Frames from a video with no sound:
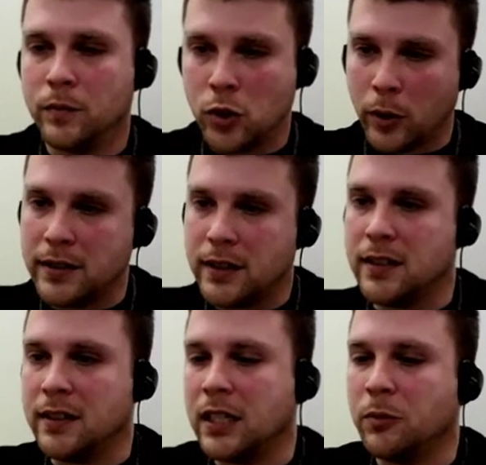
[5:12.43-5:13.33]
choices
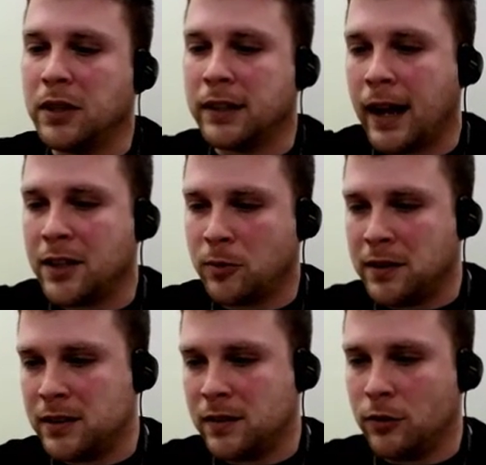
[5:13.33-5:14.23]
and see what the
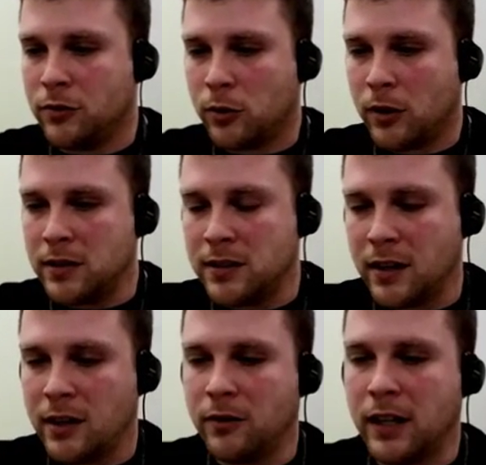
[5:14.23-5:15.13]
consequences of those choices
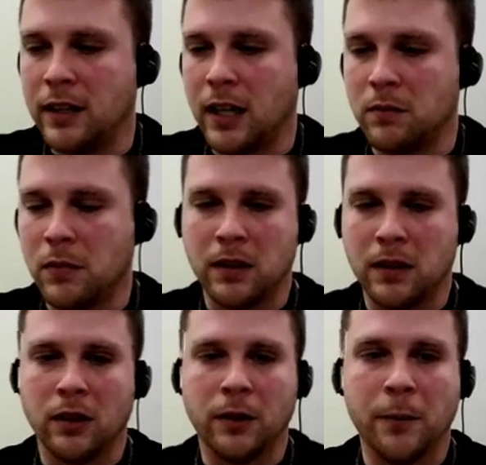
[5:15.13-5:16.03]
are, right? Like maybe
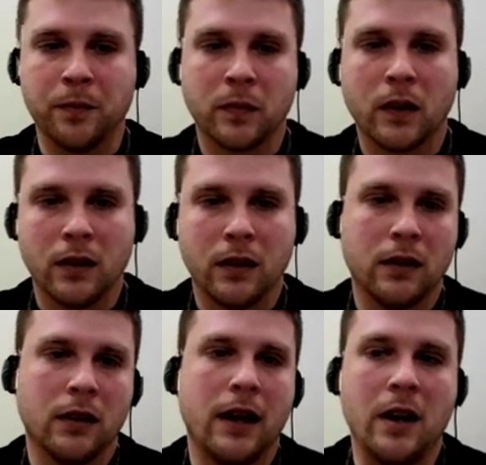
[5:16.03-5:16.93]
the
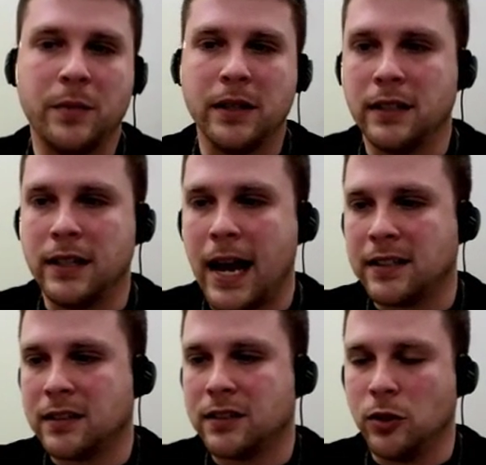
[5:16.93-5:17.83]
NPC
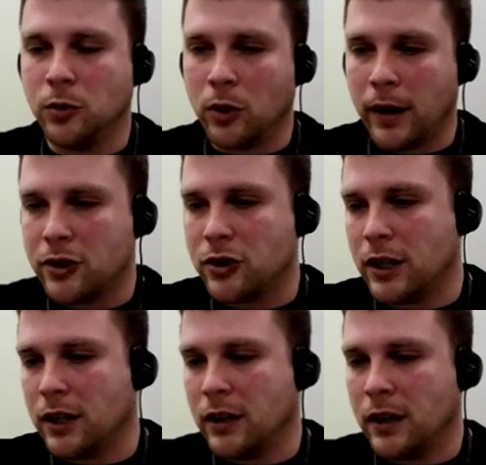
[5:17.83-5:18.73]
asks you a
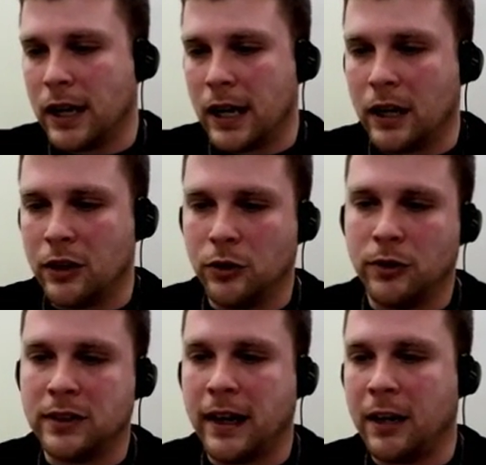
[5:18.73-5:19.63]
question and you
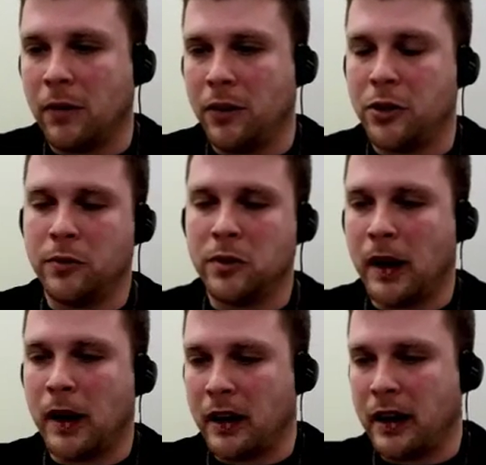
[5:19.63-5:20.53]
decide whether to
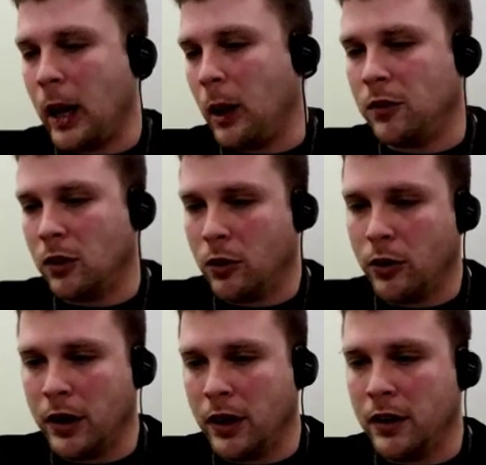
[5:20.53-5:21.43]
respond in a helpful
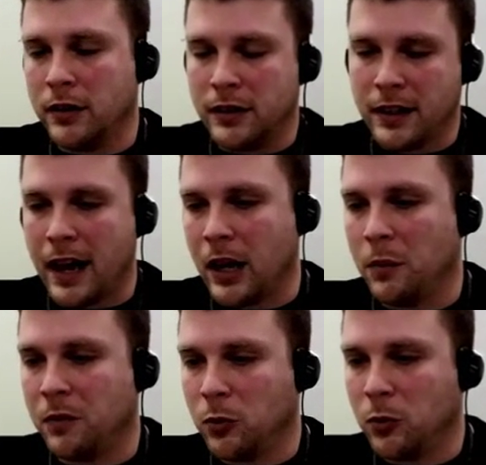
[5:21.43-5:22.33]
or a
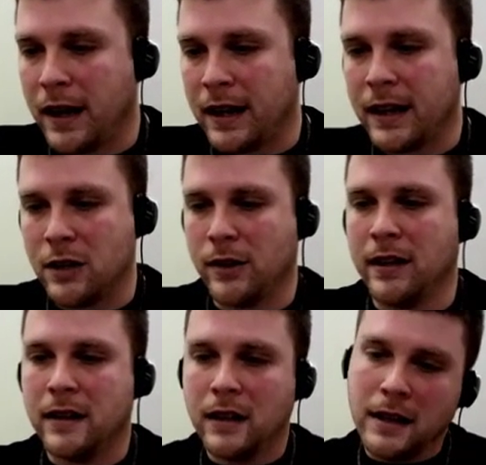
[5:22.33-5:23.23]
non-helpful way, and you
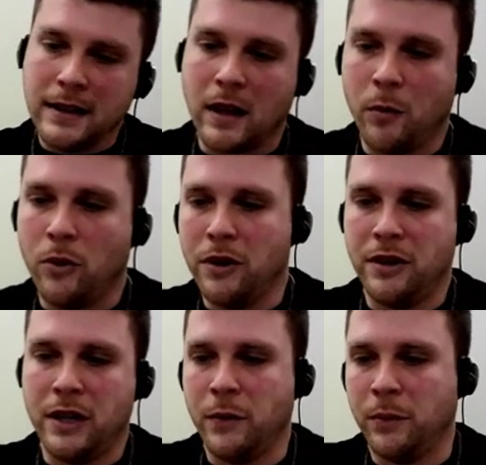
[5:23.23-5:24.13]
get teleported
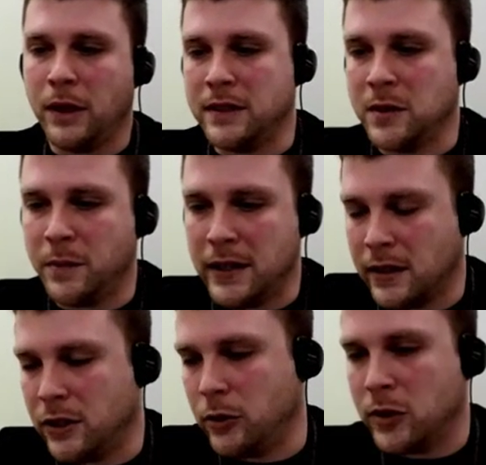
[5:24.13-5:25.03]
to different places based
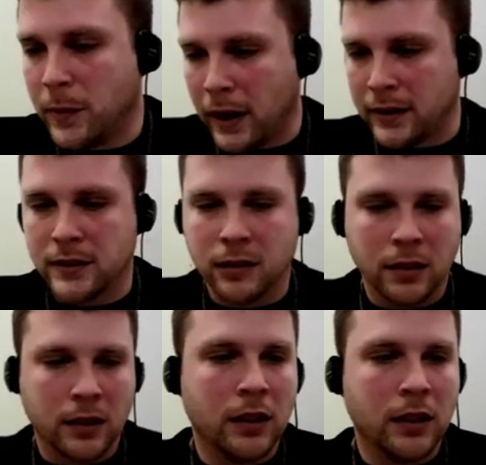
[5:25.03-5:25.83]
on your response.